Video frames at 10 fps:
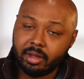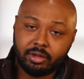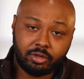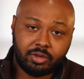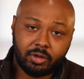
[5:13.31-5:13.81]

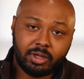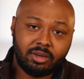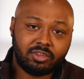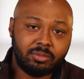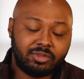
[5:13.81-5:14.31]
You're still
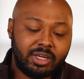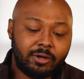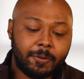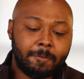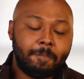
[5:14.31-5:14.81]
getting some
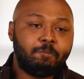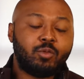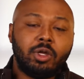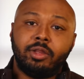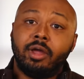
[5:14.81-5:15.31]
cedar.
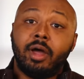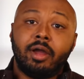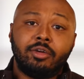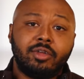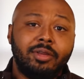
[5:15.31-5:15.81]

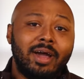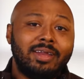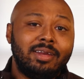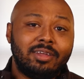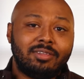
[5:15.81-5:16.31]
There's a
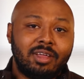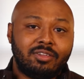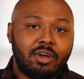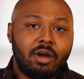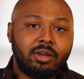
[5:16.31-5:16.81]
nuttiness that
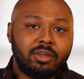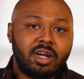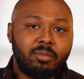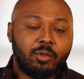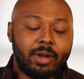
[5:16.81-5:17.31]
started to
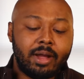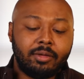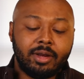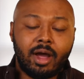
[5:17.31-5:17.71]
come around,